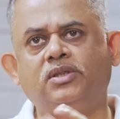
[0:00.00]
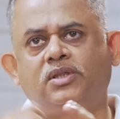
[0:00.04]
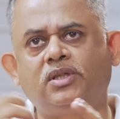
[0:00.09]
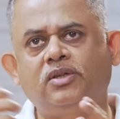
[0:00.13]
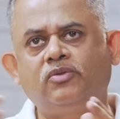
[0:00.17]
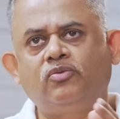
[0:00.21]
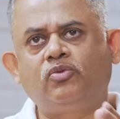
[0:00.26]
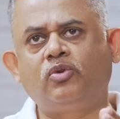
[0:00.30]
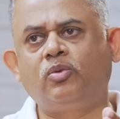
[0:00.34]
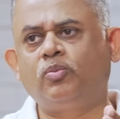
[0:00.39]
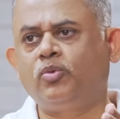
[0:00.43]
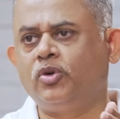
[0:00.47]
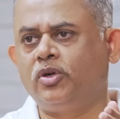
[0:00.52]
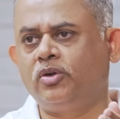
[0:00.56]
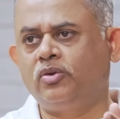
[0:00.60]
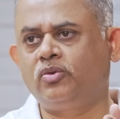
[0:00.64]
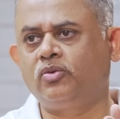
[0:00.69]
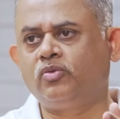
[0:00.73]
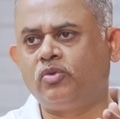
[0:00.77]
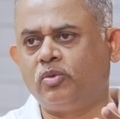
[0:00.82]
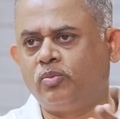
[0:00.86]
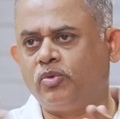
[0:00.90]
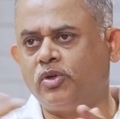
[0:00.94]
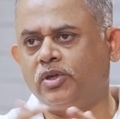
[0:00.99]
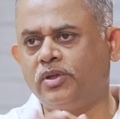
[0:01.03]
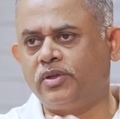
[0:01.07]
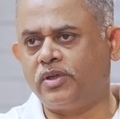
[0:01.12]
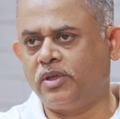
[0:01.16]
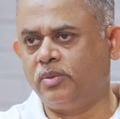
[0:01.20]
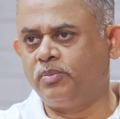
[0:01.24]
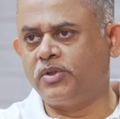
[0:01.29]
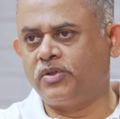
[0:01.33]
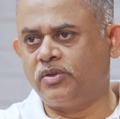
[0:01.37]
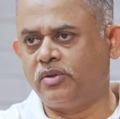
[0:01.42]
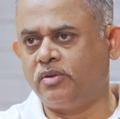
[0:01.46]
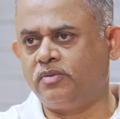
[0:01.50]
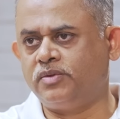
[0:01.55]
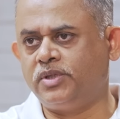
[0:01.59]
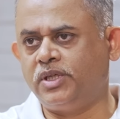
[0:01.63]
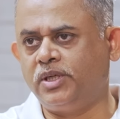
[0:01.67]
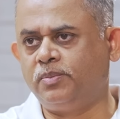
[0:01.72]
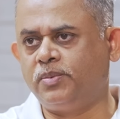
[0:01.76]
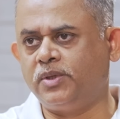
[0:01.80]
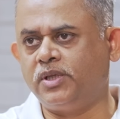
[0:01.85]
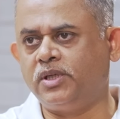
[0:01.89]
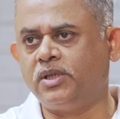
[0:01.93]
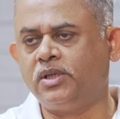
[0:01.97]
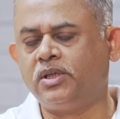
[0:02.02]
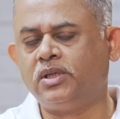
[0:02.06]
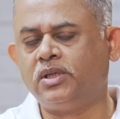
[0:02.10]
say, 4.2, 4.3% of GDP,